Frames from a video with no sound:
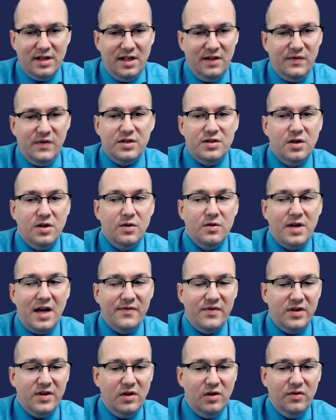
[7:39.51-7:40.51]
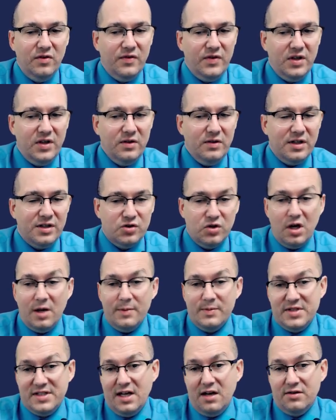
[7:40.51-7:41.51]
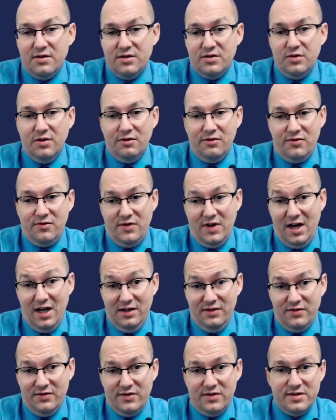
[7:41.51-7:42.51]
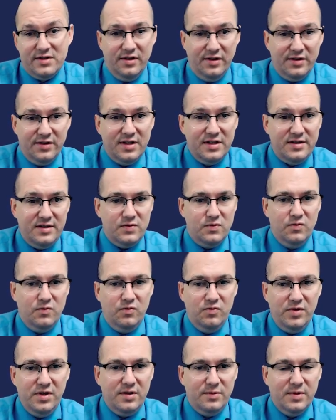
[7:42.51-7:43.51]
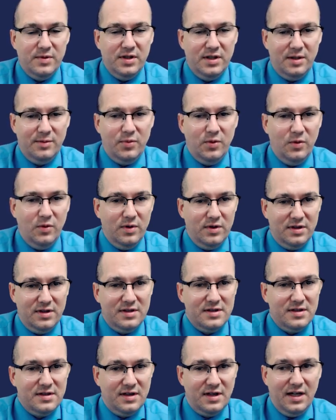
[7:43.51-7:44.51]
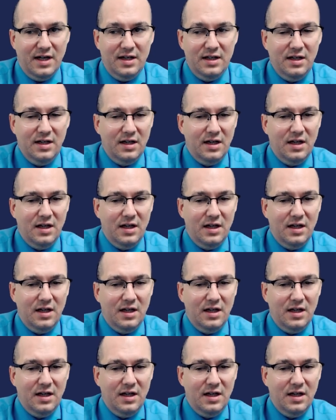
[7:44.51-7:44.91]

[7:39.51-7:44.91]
If you don't have an overview, it drops down to a 5. So this is really, really important, okay?